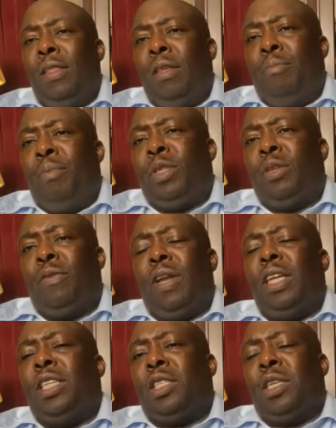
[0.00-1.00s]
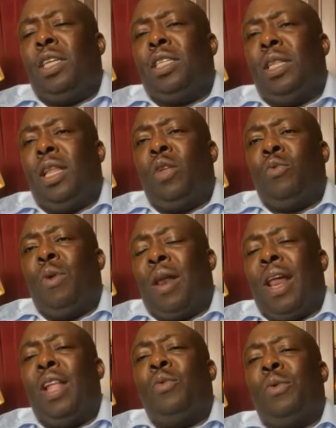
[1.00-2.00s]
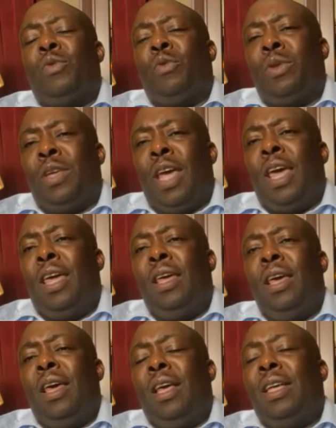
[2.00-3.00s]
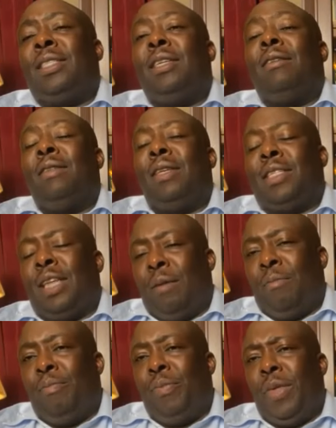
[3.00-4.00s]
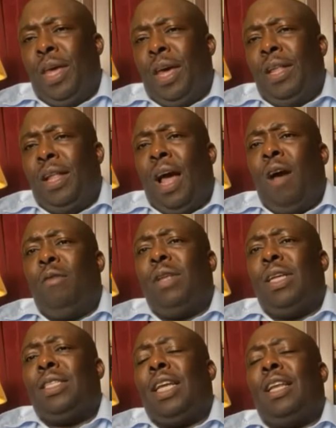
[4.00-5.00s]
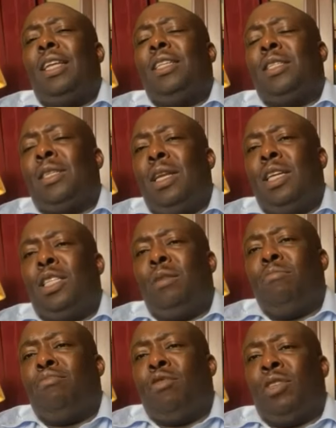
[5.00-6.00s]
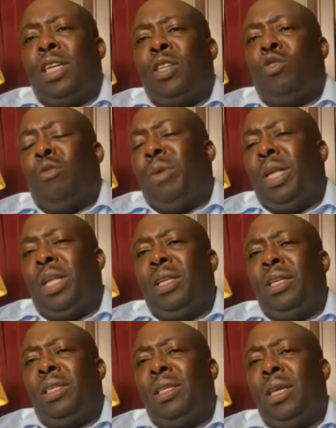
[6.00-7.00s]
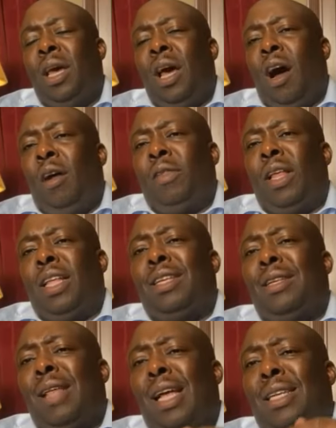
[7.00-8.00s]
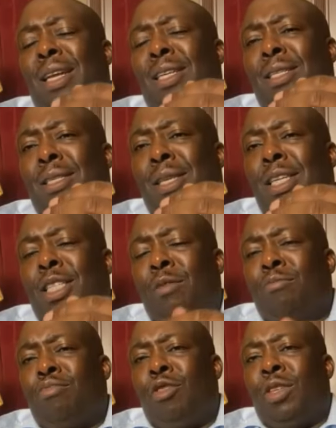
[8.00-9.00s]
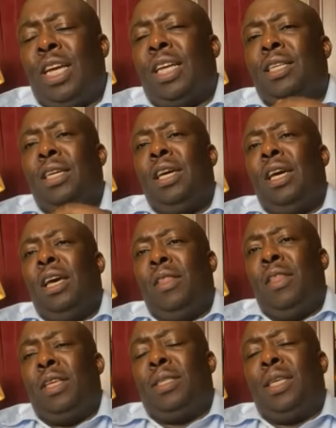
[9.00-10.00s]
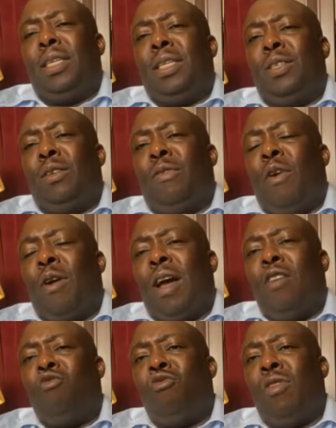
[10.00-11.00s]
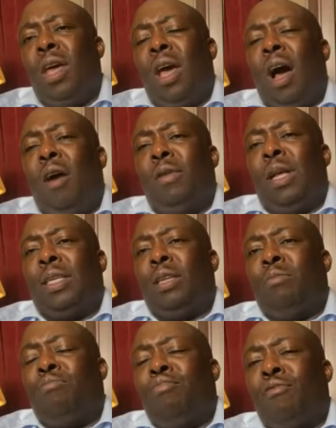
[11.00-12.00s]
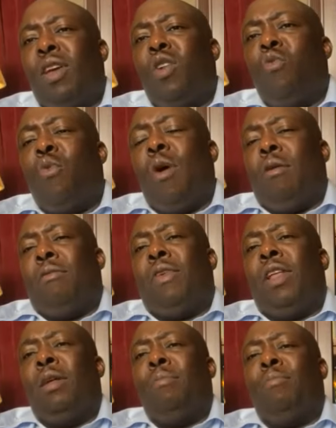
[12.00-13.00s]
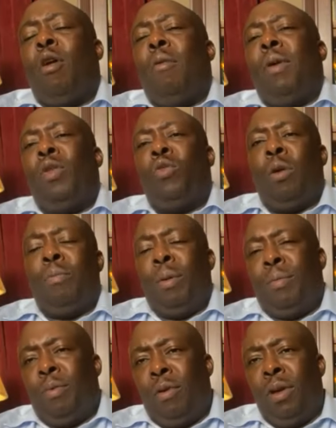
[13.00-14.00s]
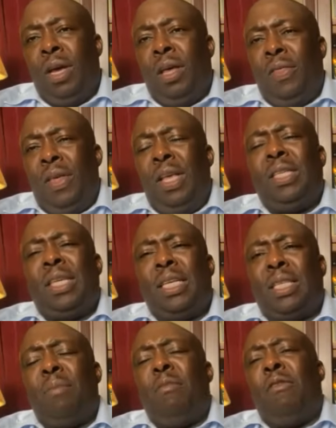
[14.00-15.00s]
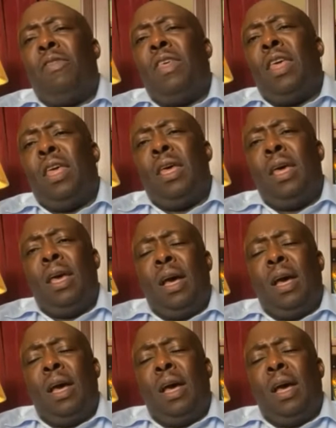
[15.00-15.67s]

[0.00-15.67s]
the piece of legislation that we are running with today is still the same. And how does that legislation protect communities? How does that legislation protect the citizens of our country? How does it bring wealth and empowerment to our people? These are some of the